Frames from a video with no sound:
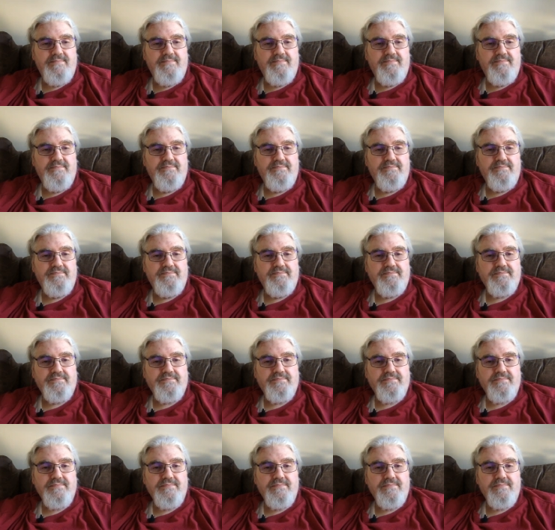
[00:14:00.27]

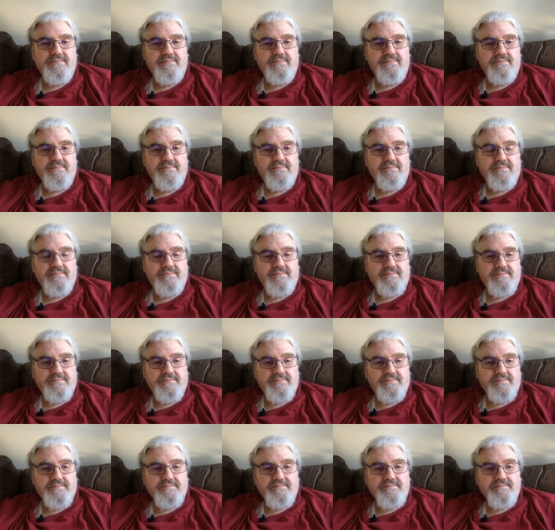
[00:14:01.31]
[no speech]